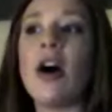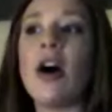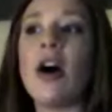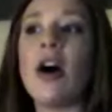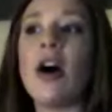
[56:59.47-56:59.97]

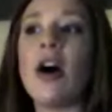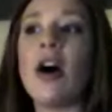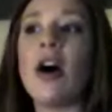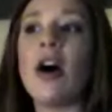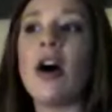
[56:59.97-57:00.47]
it's better
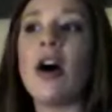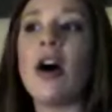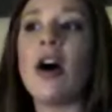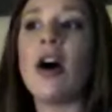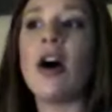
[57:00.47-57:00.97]
for your
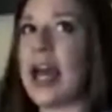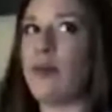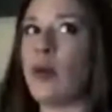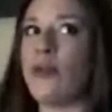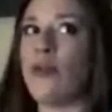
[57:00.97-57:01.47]
body to have
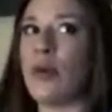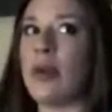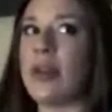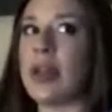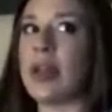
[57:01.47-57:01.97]
more food in
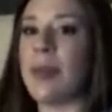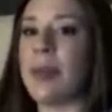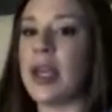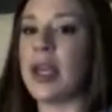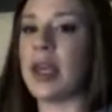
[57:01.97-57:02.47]
the day
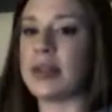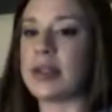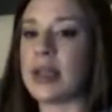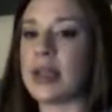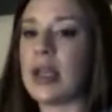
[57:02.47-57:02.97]
because
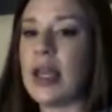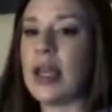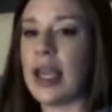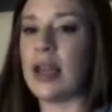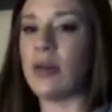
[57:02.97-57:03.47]
it
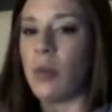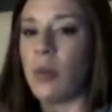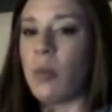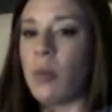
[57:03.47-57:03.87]
can